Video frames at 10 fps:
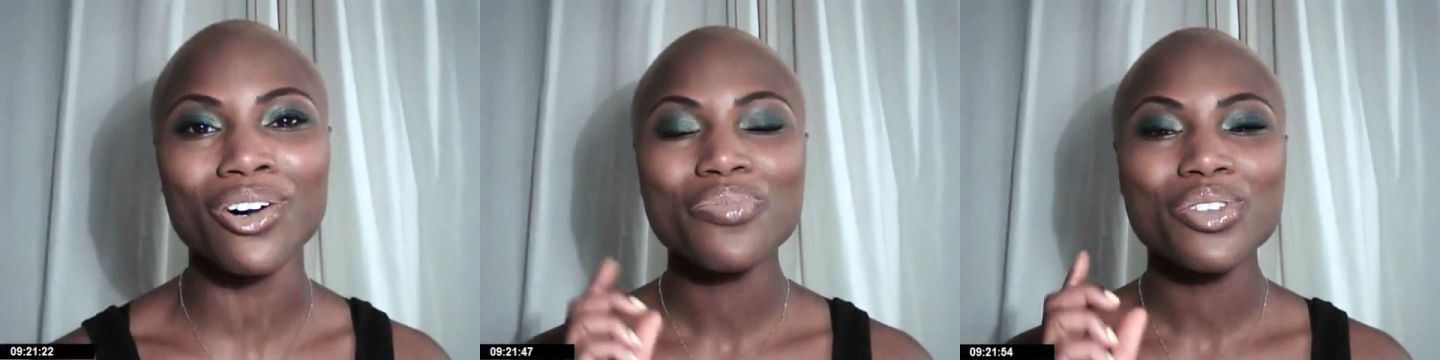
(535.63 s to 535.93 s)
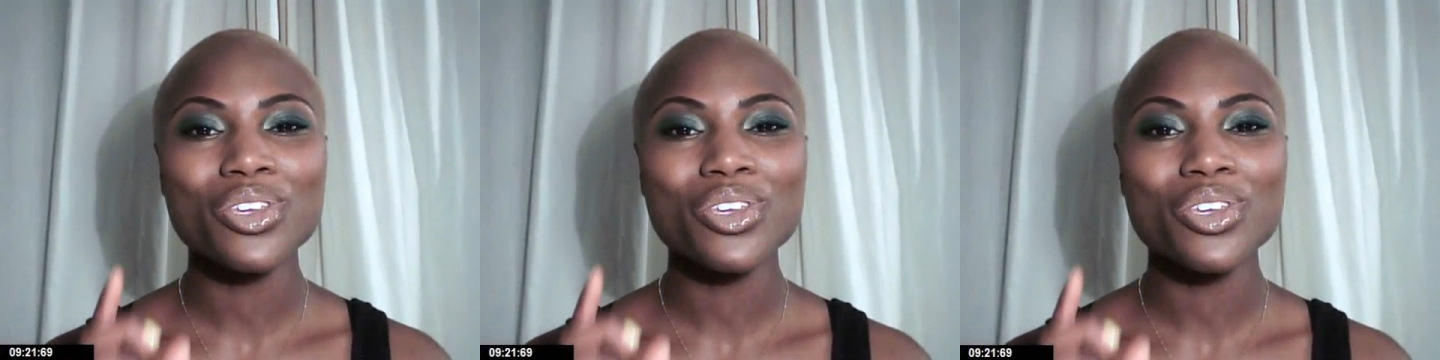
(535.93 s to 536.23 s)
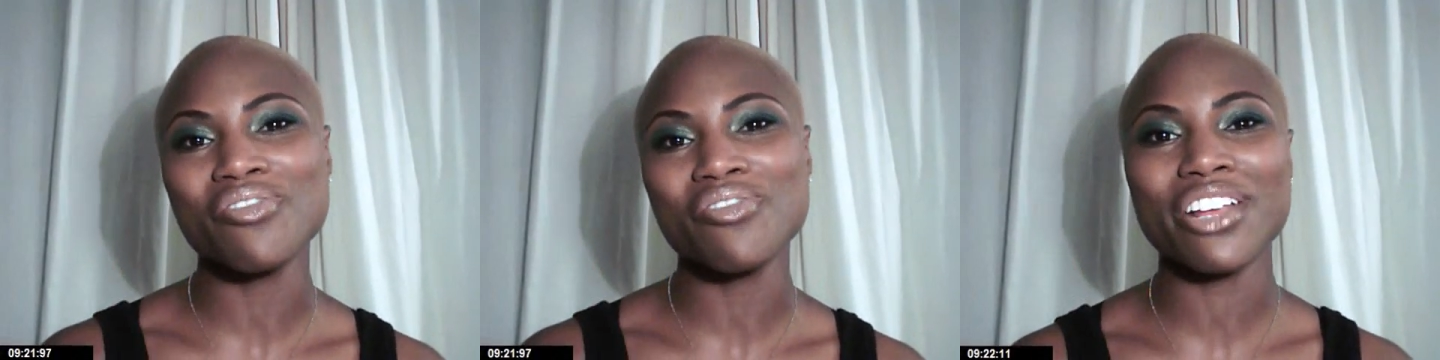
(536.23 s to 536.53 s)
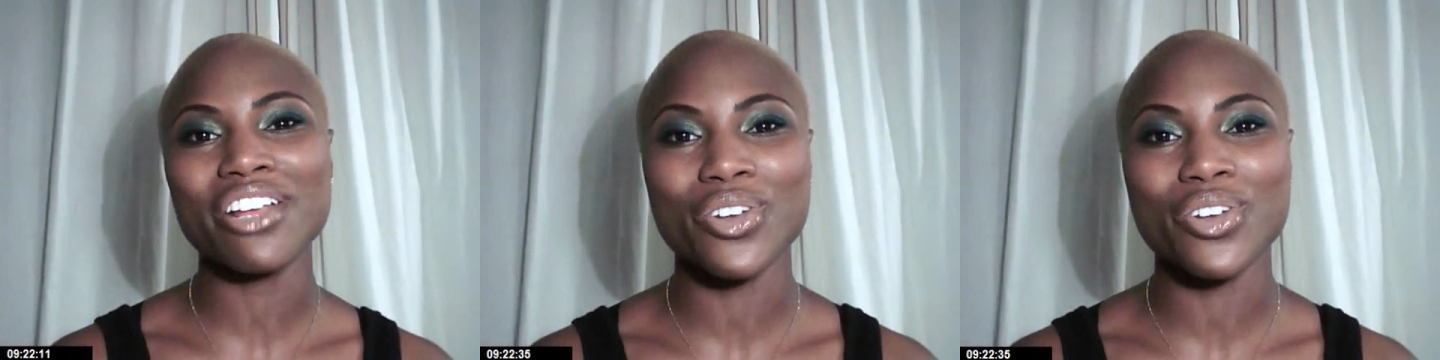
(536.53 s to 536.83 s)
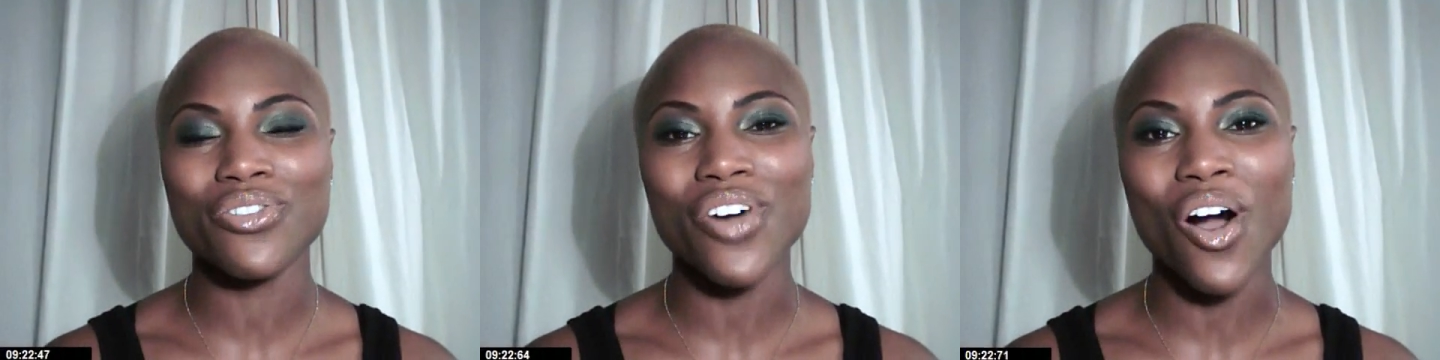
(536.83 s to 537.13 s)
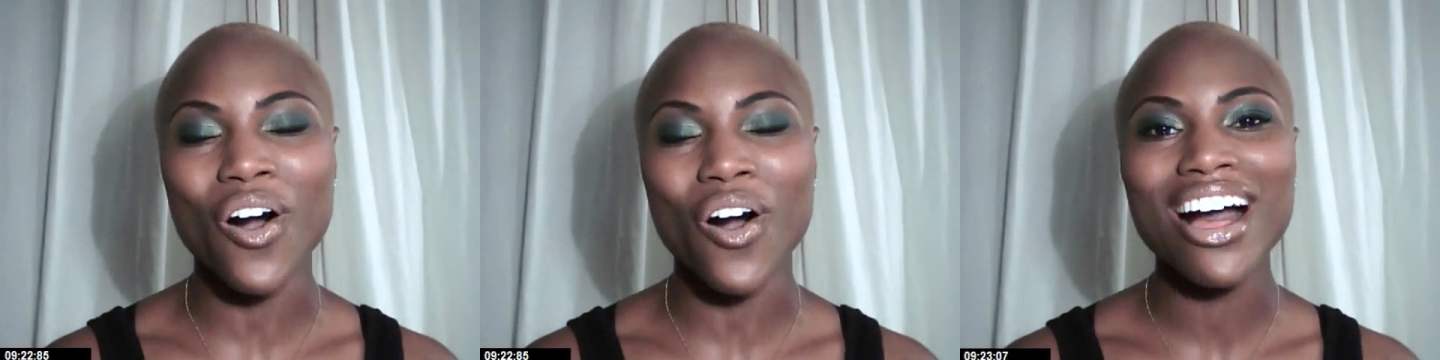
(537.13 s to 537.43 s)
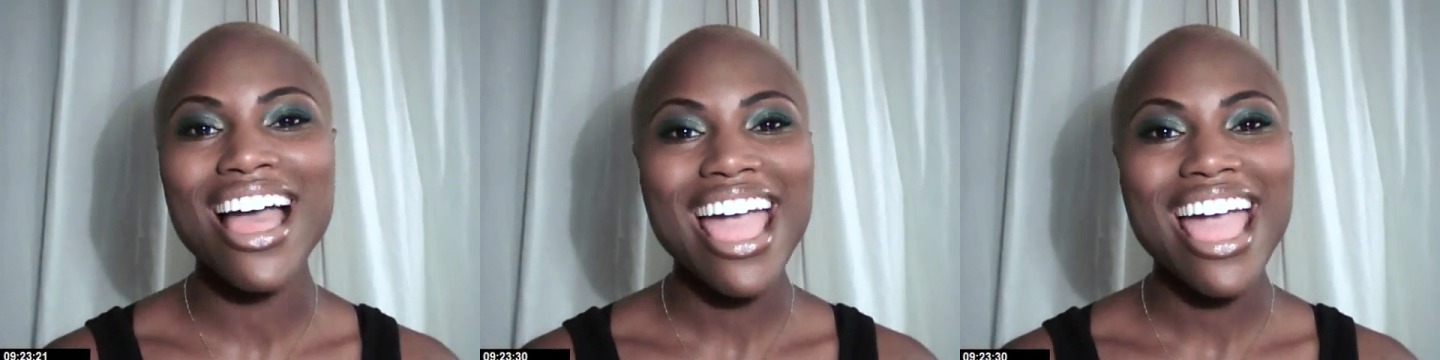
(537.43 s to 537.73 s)
you'll be ready for the fall,
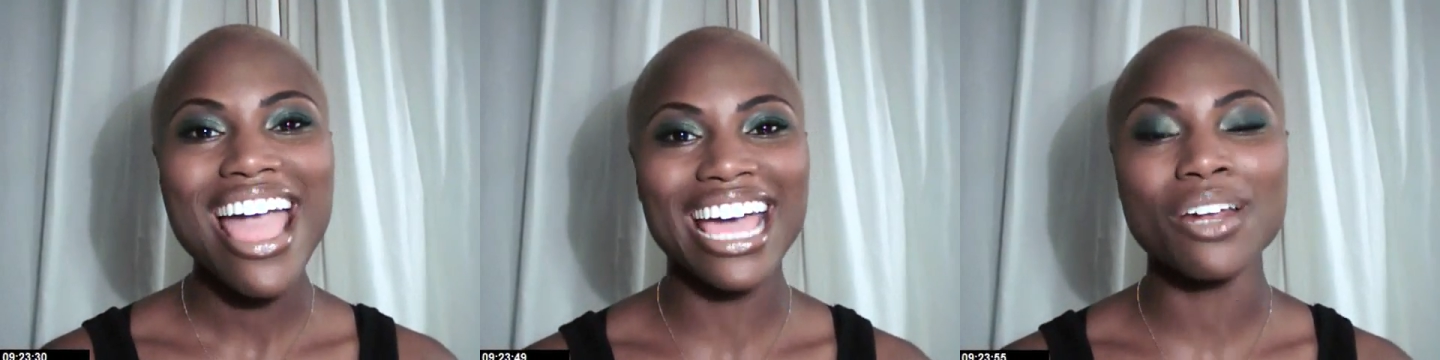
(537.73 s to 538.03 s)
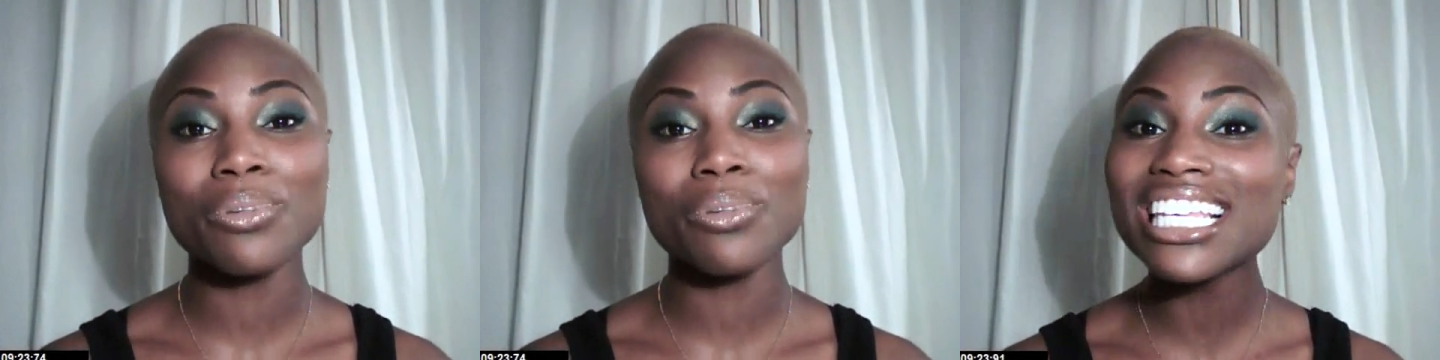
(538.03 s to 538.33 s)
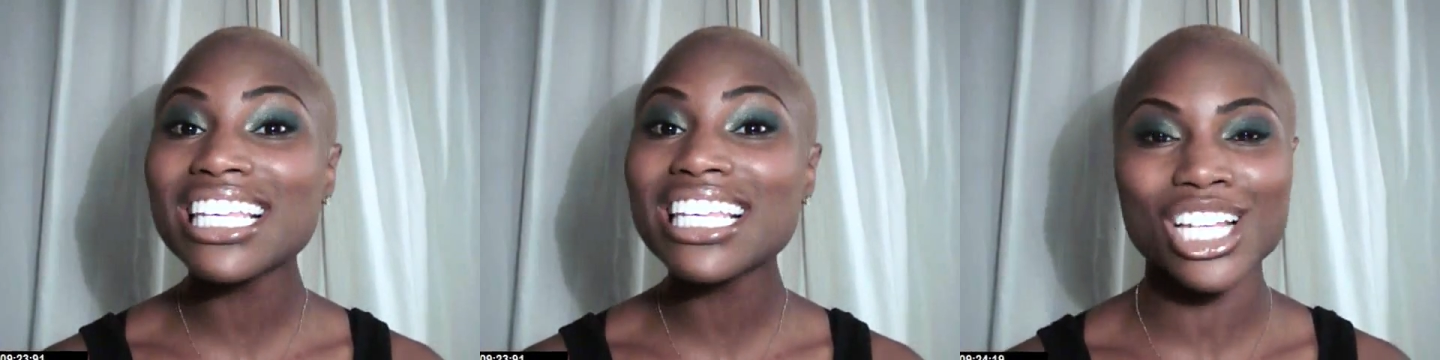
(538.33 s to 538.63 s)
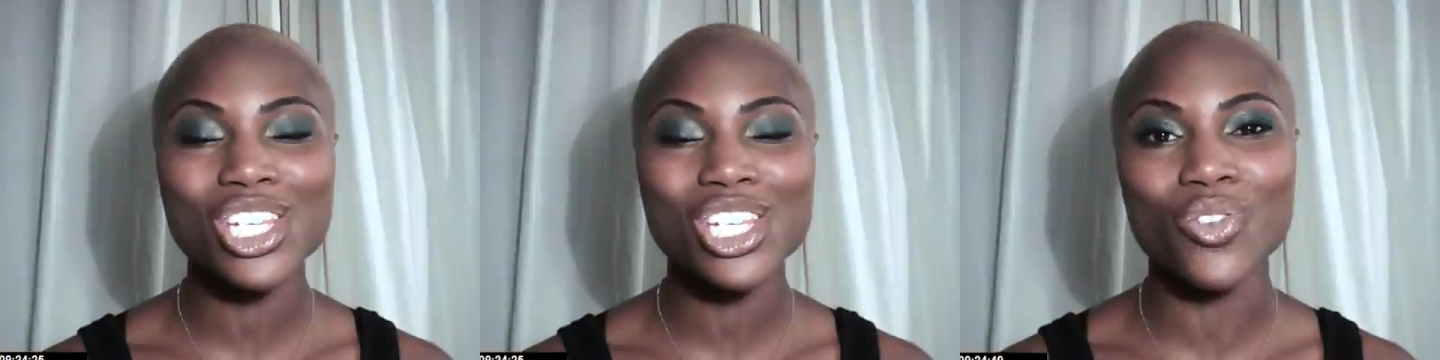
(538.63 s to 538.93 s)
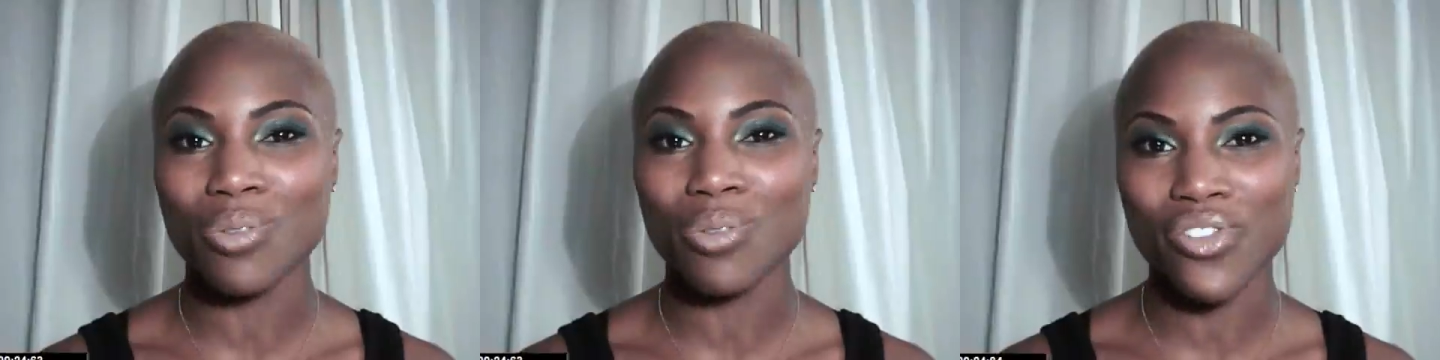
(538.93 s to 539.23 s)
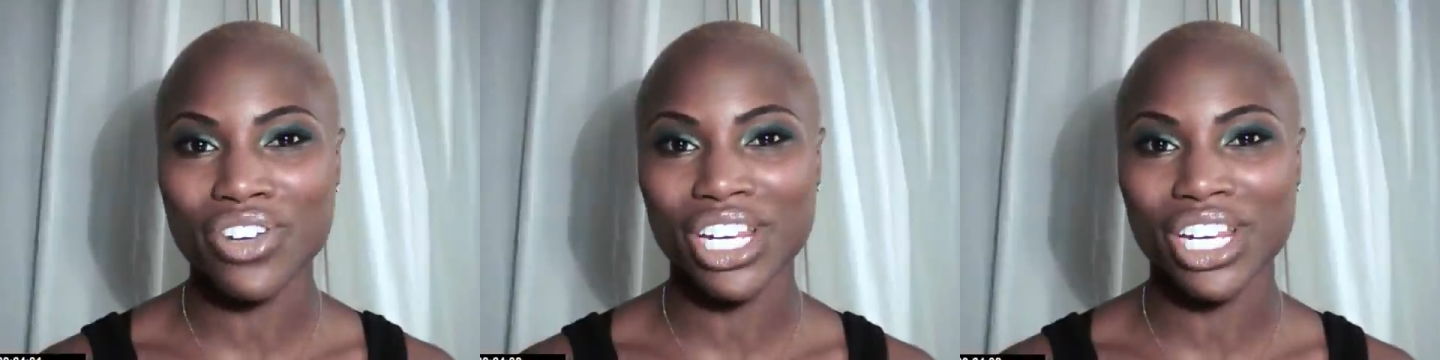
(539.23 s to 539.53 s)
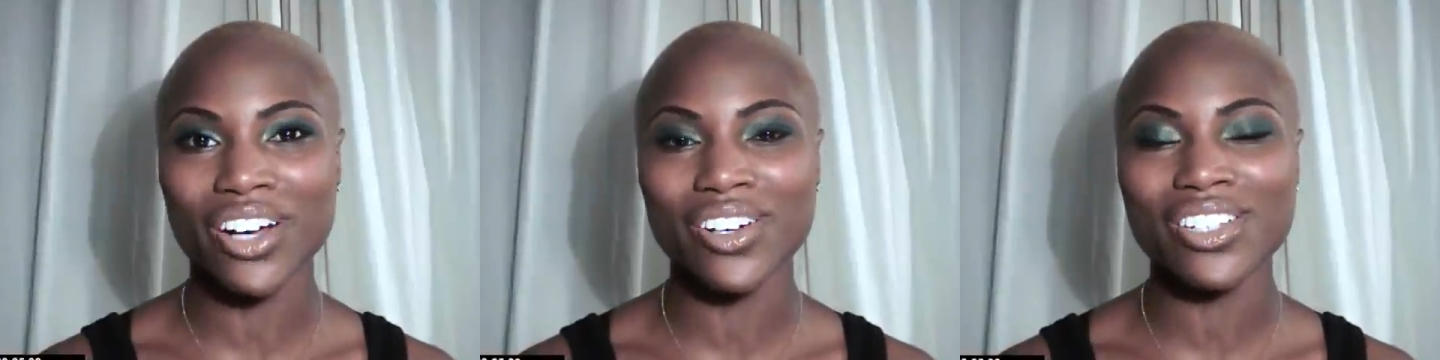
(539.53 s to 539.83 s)
and please stay tuned for more videos.